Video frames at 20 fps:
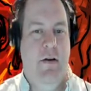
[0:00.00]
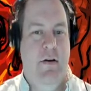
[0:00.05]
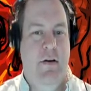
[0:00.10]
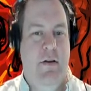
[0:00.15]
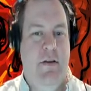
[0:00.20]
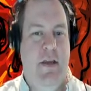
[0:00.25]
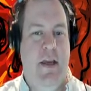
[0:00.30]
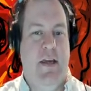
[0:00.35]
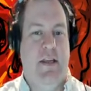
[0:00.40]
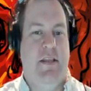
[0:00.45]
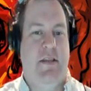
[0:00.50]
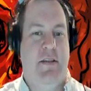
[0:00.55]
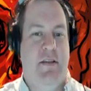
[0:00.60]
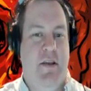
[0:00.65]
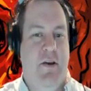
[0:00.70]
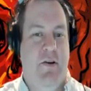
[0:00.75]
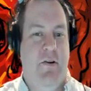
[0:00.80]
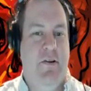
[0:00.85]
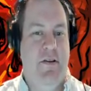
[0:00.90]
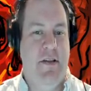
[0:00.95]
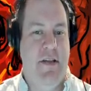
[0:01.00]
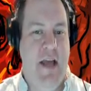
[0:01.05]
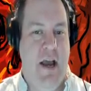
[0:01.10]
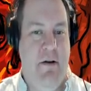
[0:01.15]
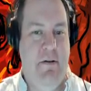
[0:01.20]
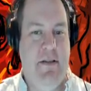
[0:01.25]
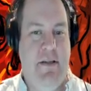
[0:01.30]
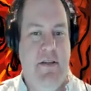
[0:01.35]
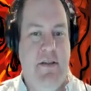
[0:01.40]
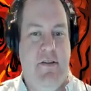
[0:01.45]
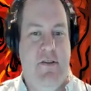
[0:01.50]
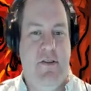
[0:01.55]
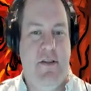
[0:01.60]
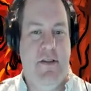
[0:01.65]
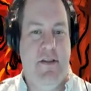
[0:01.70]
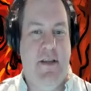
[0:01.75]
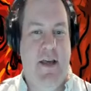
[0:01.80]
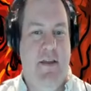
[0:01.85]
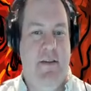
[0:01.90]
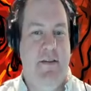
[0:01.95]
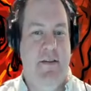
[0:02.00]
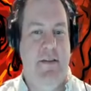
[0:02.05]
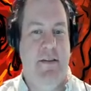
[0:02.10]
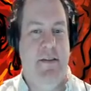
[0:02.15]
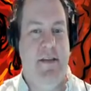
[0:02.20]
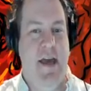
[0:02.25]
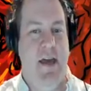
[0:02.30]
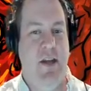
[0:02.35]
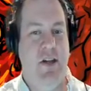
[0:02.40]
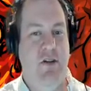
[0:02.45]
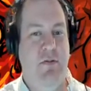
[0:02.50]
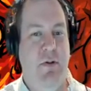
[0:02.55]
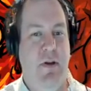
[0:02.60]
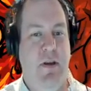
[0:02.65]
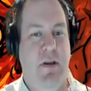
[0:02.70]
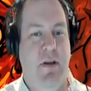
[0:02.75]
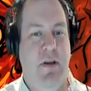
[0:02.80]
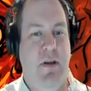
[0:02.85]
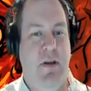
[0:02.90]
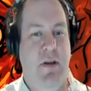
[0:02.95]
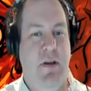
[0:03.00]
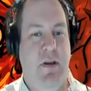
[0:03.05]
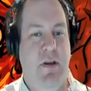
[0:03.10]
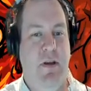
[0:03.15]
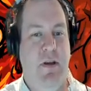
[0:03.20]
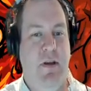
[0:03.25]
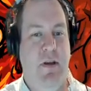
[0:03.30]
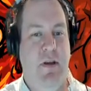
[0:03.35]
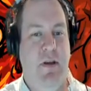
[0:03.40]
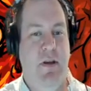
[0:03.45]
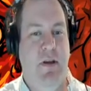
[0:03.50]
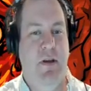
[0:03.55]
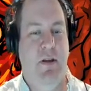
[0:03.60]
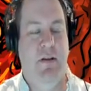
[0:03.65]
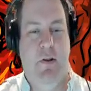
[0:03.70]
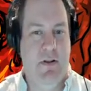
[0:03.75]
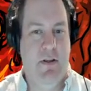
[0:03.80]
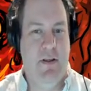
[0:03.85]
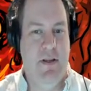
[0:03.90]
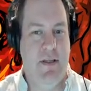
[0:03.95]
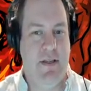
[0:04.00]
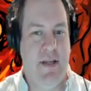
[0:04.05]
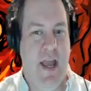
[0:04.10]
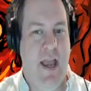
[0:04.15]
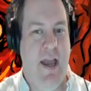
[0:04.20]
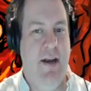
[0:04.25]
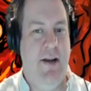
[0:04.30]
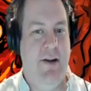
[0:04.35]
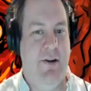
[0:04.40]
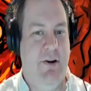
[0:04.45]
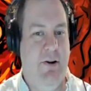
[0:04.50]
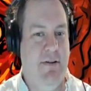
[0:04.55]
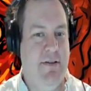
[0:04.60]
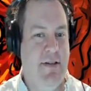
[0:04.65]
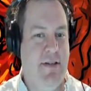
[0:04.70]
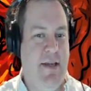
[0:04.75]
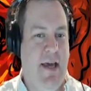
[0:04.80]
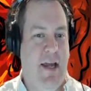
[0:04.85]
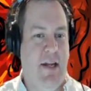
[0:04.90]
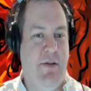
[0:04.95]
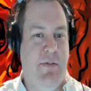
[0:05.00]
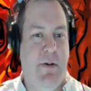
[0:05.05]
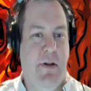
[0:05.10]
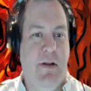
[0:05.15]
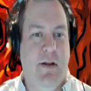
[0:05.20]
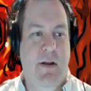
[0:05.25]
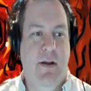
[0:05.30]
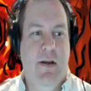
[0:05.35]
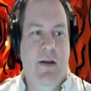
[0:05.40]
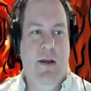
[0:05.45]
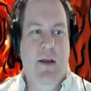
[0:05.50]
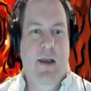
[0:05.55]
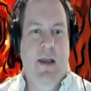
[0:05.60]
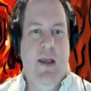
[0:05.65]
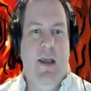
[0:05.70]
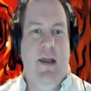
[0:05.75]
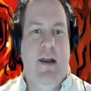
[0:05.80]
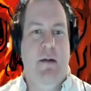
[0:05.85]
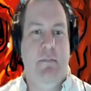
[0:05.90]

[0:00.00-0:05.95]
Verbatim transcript: Yes, there is now a Sisters of Silence detachment and a Kroot detachment release, and a Kroot detachment. And I'm